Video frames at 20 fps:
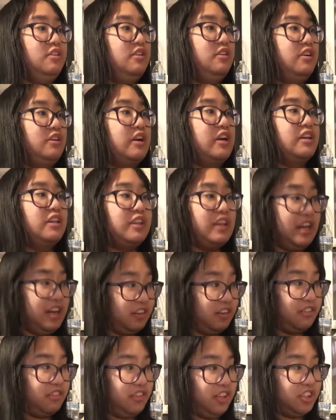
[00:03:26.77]
Okay,
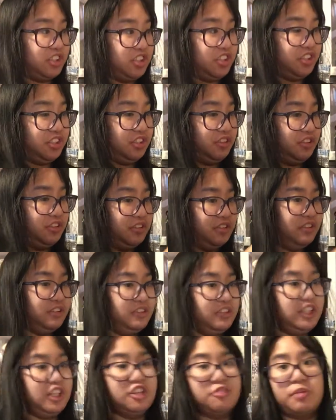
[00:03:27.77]
next section.
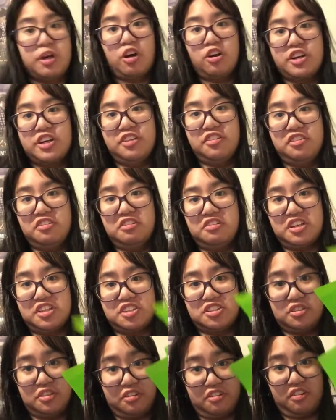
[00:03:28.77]
It's my art history
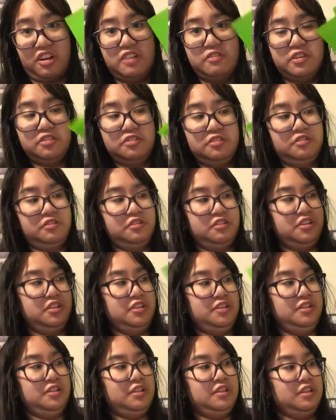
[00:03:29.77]
section, this green one.
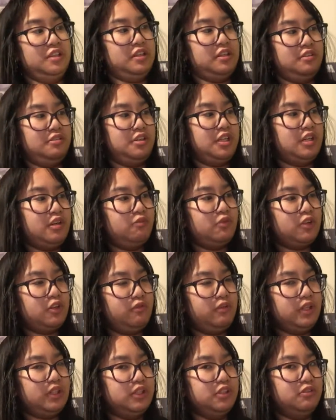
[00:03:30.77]
We
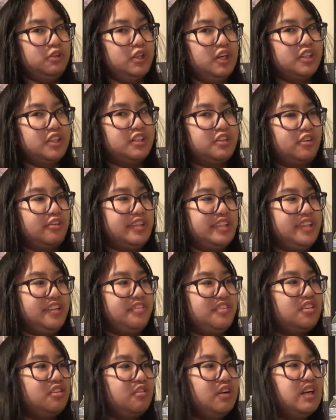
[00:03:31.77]
don't really do a lot in art
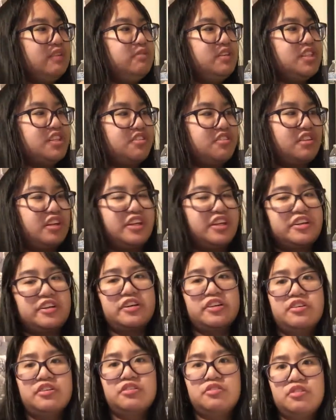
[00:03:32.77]
history, we just like
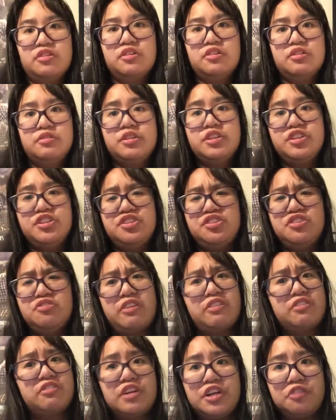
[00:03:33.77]
do
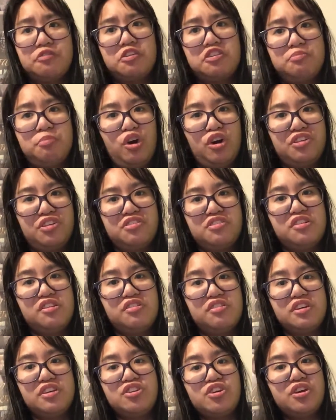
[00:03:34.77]
extended responses
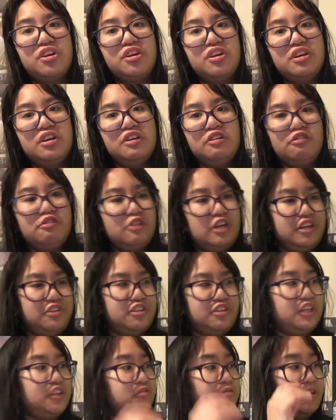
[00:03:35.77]
and
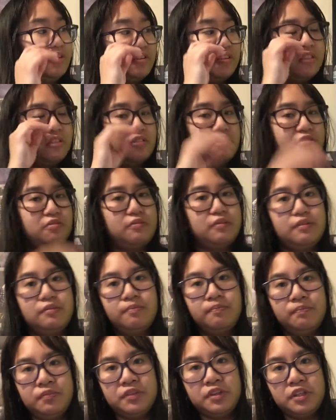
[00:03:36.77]
take quizzes. So
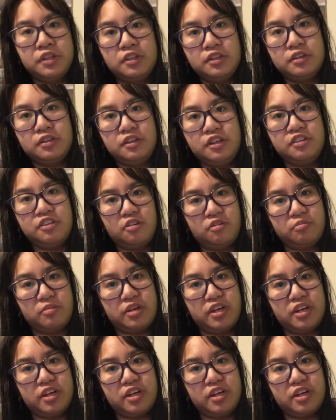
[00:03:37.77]
these are